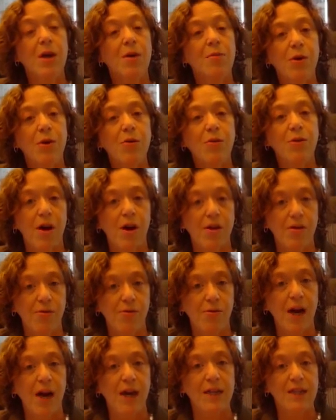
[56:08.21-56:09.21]
both
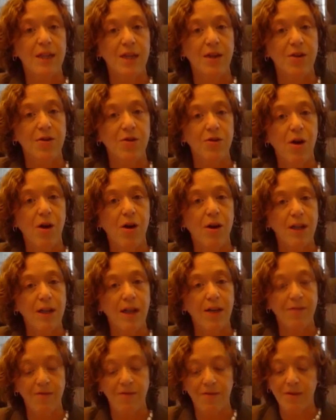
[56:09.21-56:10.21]
authorized under our
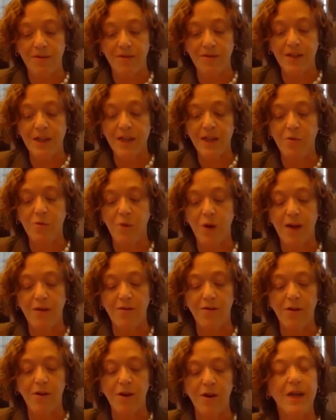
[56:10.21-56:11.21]
1115
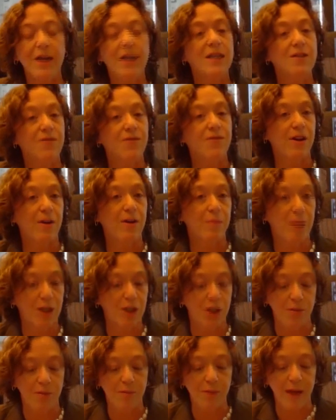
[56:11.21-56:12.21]
waiver, is very
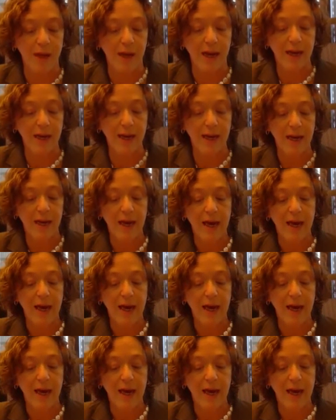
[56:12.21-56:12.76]
much in play.